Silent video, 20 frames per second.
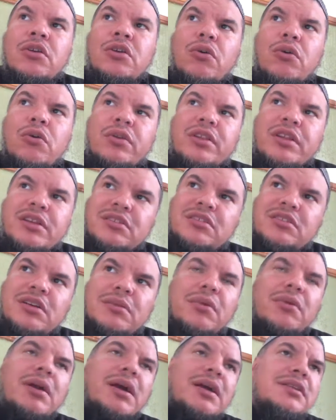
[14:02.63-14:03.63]
or they're
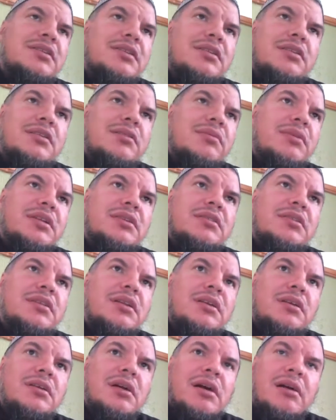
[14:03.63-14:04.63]
summarizing the
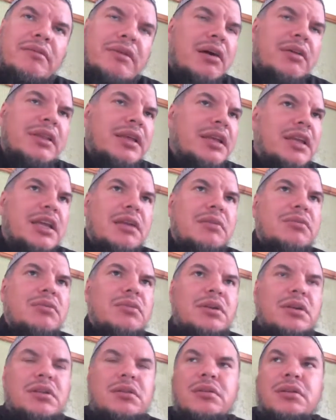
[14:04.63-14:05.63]
reasoning of how they came to
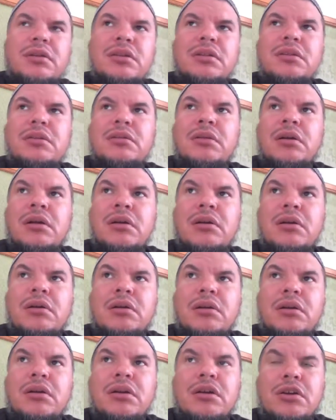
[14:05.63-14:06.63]

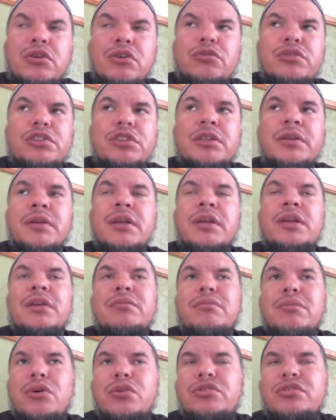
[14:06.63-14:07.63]
conclusion.
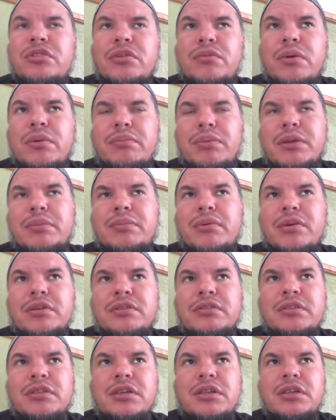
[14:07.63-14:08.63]
Most of what people are
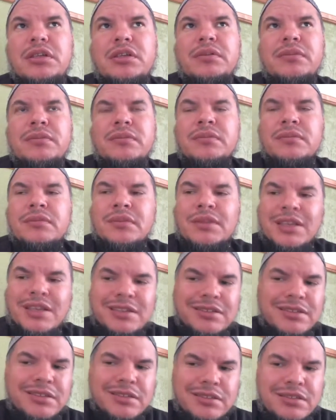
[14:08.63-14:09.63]
studying
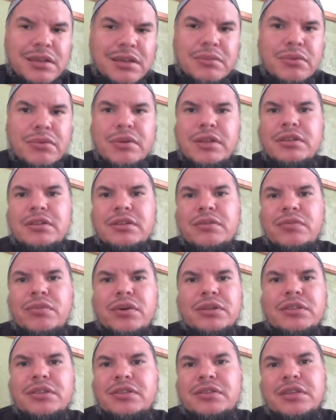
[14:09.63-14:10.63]
is the summaries of
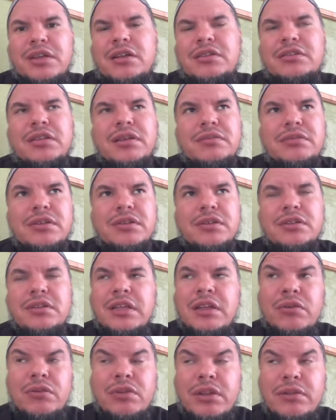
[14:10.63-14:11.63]
what the scholars have said. They
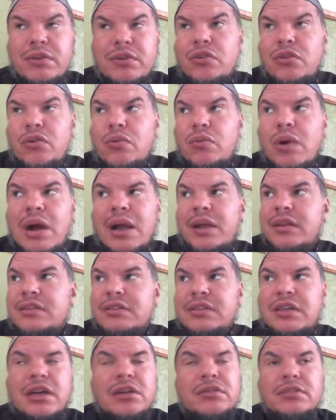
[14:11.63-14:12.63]
don't even know why the
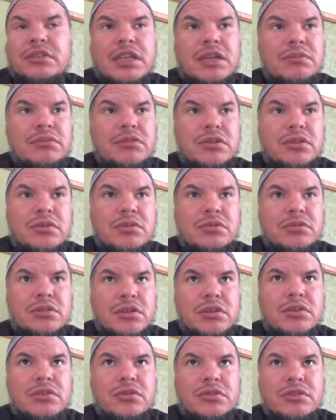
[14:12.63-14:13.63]
scholars came to those
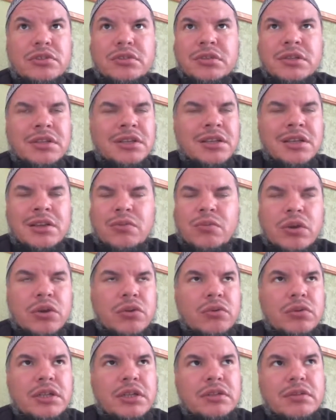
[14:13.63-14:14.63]
conclusions. We
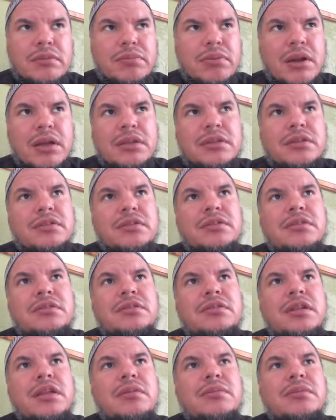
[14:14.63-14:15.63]
don't need to practice
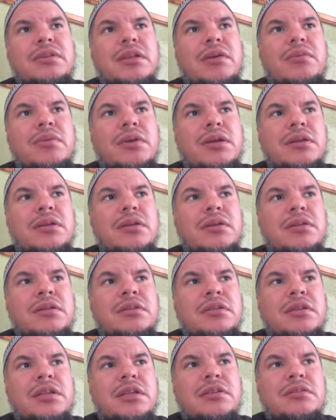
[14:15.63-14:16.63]
Islam in that way in
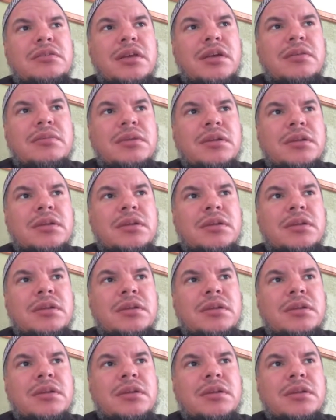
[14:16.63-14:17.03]
today's time.